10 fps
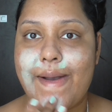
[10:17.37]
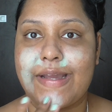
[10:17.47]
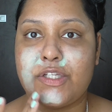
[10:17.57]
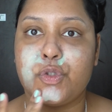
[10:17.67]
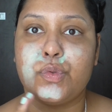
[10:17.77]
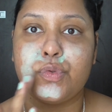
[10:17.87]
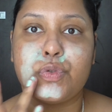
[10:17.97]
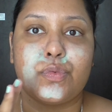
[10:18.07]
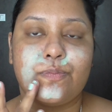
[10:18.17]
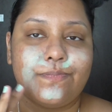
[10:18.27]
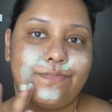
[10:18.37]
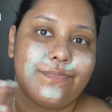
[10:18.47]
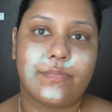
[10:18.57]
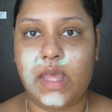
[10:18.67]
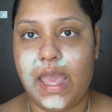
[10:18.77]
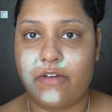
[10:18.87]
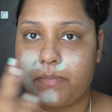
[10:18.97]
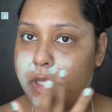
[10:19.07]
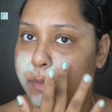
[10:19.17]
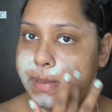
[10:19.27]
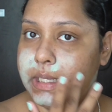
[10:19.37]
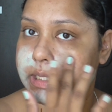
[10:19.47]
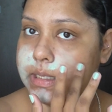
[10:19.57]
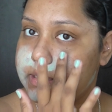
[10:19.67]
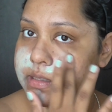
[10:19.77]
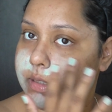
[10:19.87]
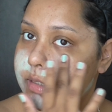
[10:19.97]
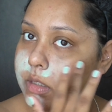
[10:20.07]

I do have my opinion